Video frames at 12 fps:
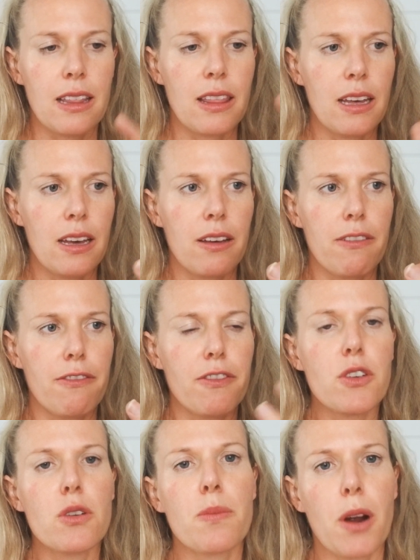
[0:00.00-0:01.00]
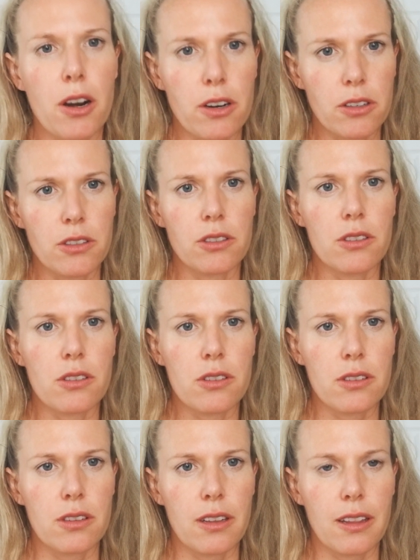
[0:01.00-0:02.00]
the food
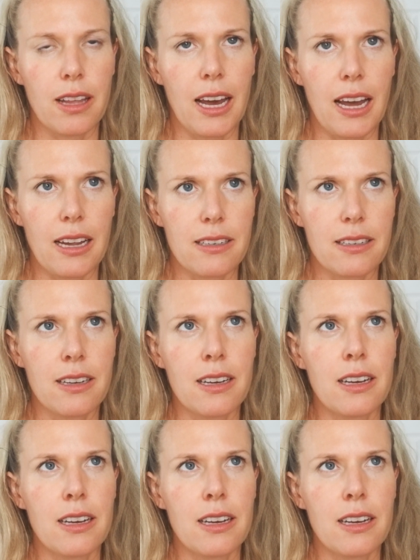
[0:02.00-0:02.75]
particles that